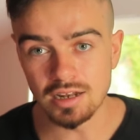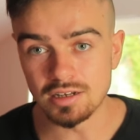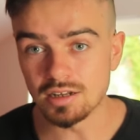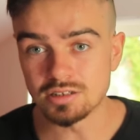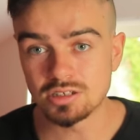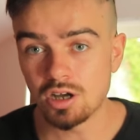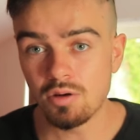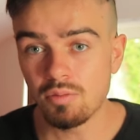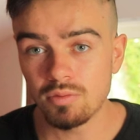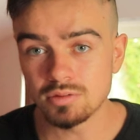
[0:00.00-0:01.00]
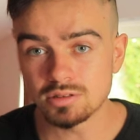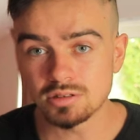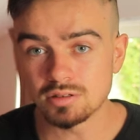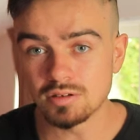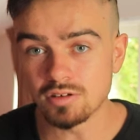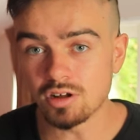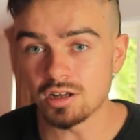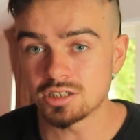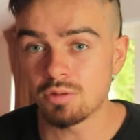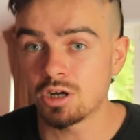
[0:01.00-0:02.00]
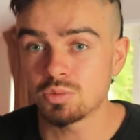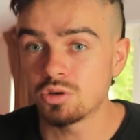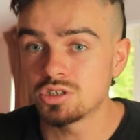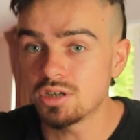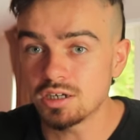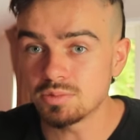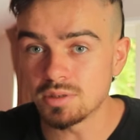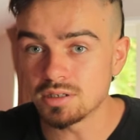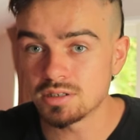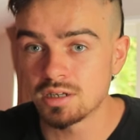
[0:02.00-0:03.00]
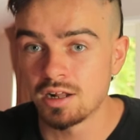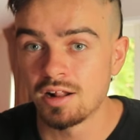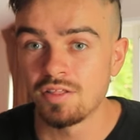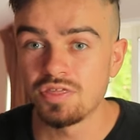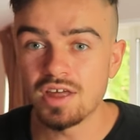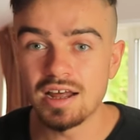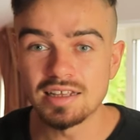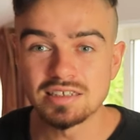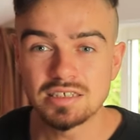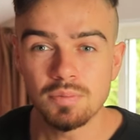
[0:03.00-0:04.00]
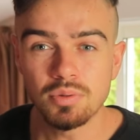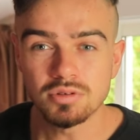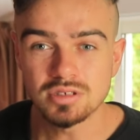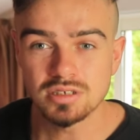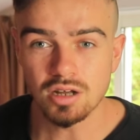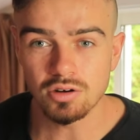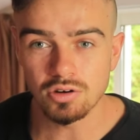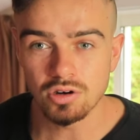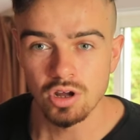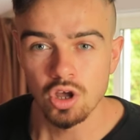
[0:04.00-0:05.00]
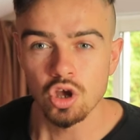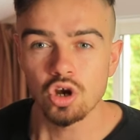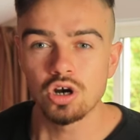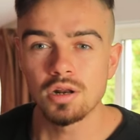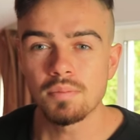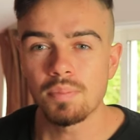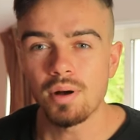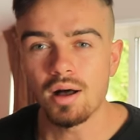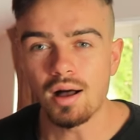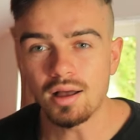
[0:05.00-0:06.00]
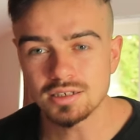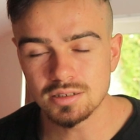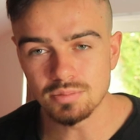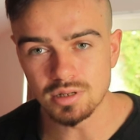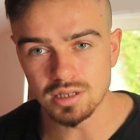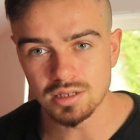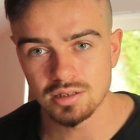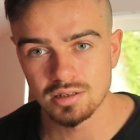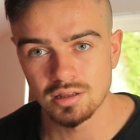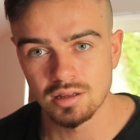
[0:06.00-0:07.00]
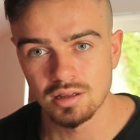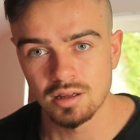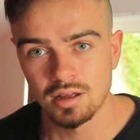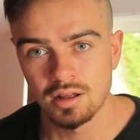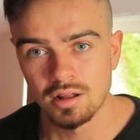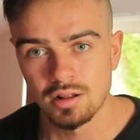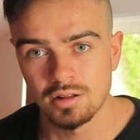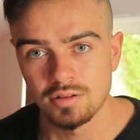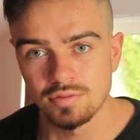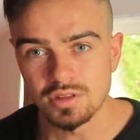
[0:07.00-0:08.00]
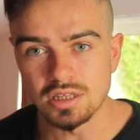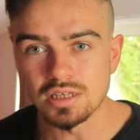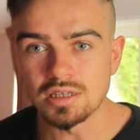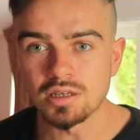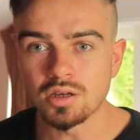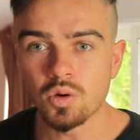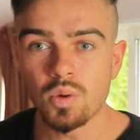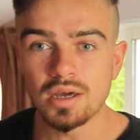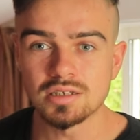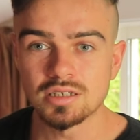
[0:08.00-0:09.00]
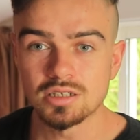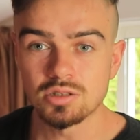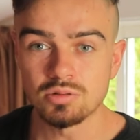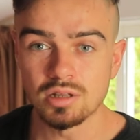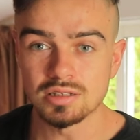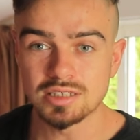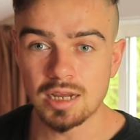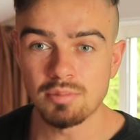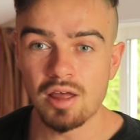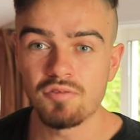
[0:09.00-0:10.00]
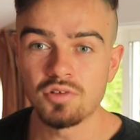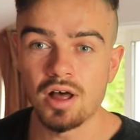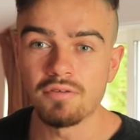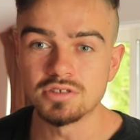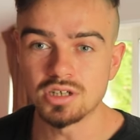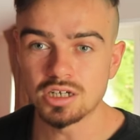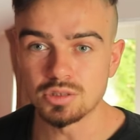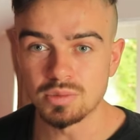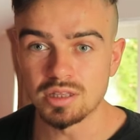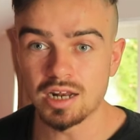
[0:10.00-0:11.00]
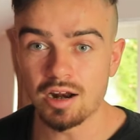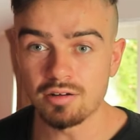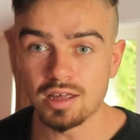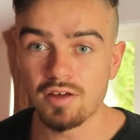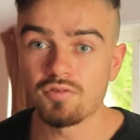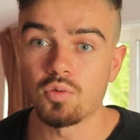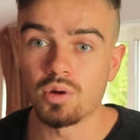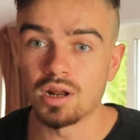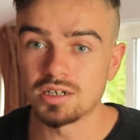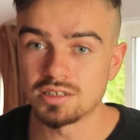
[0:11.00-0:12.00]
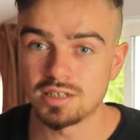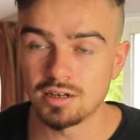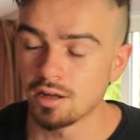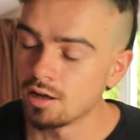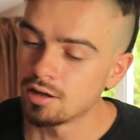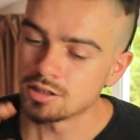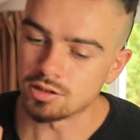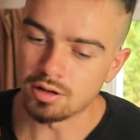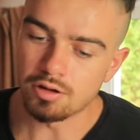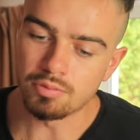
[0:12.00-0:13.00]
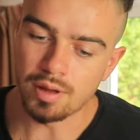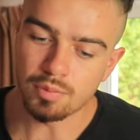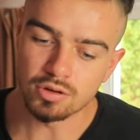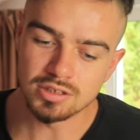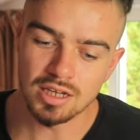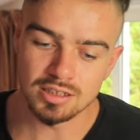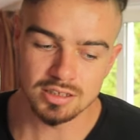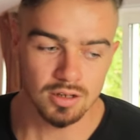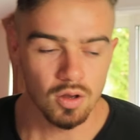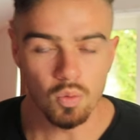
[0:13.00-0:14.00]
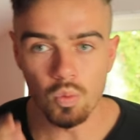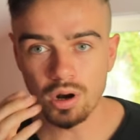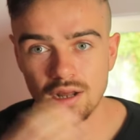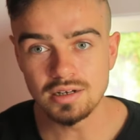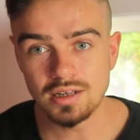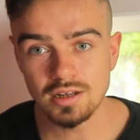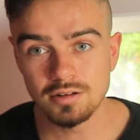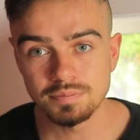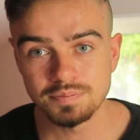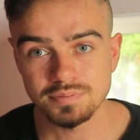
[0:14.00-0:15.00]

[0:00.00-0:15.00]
and done so got so much more judgment that a simple stutter couldn't possibly equate to the same level of judgment that I would get for what I just did. So it'll make more sense. What I did